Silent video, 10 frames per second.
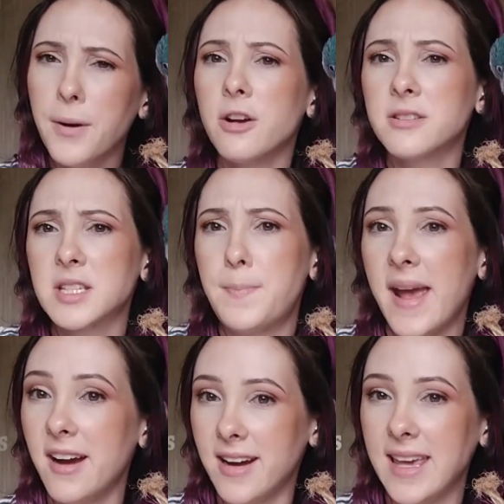Burke's
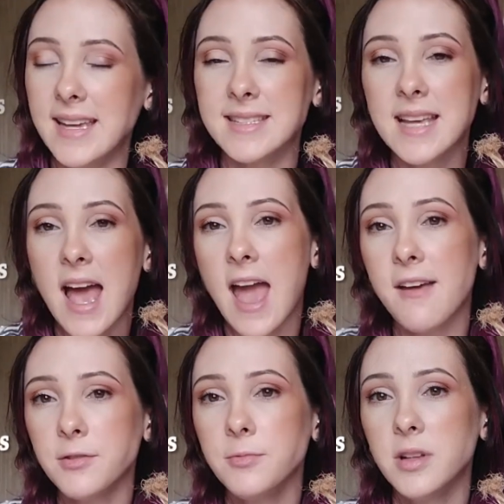parakeets. I
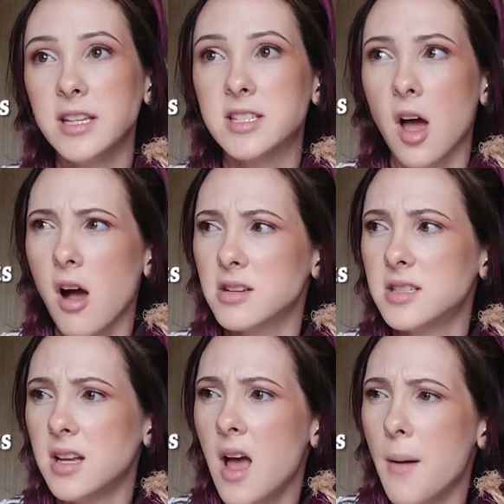haven't really
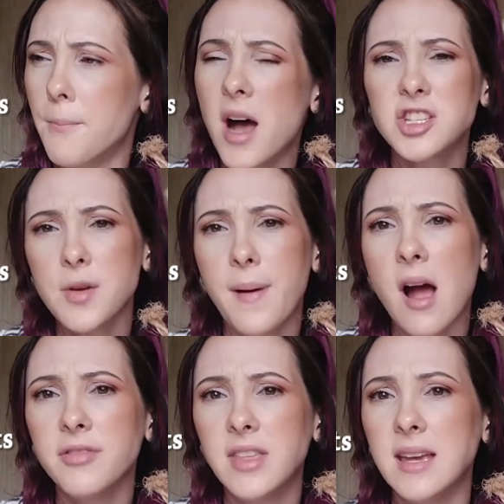talked much
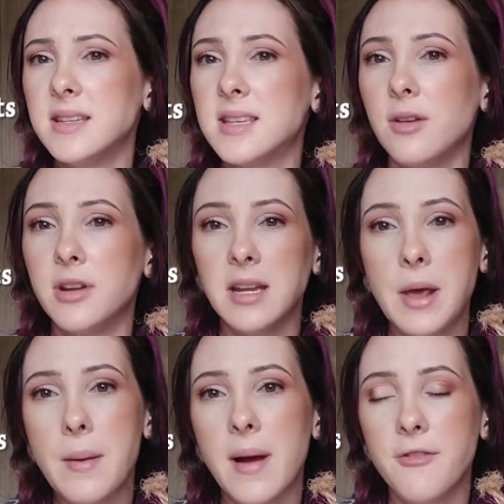about these on
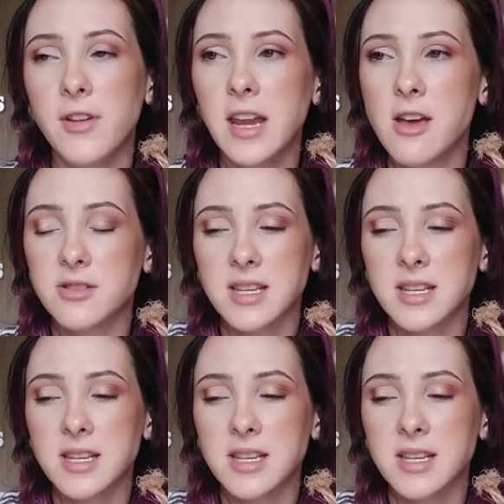any of my videos,